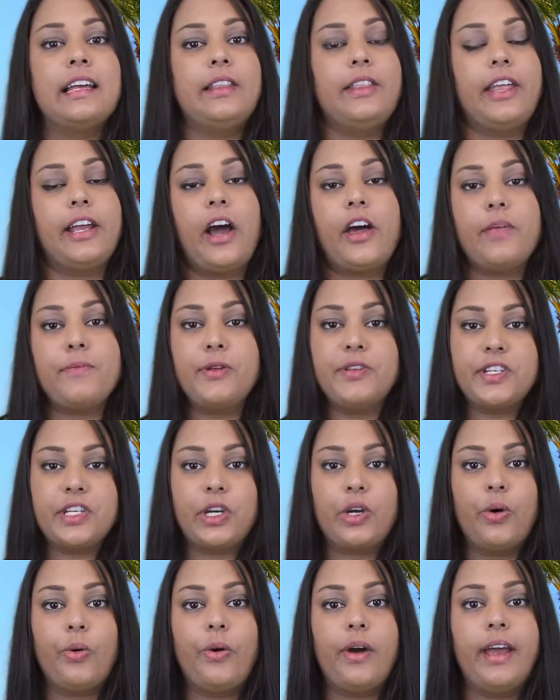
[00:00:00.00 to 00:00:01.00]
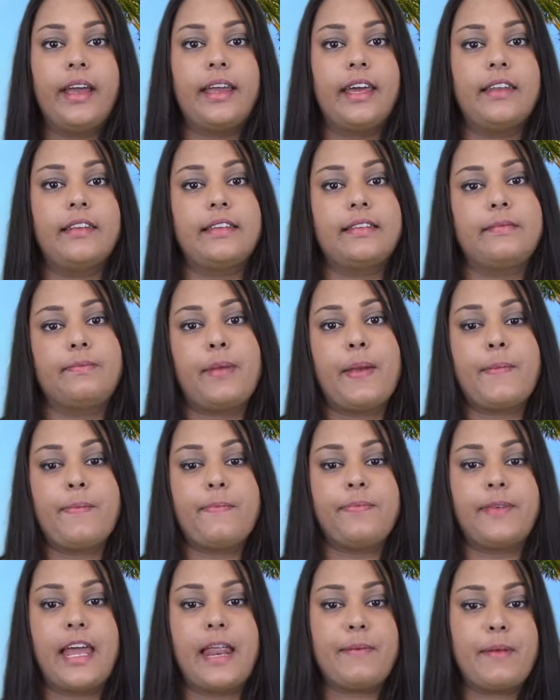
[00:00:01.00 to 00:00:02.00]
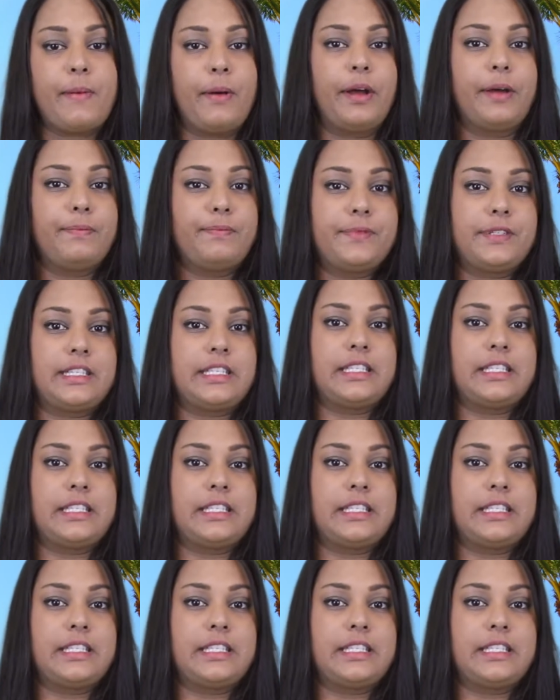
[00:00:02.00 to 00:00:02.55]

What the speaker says: they got the music going and getting people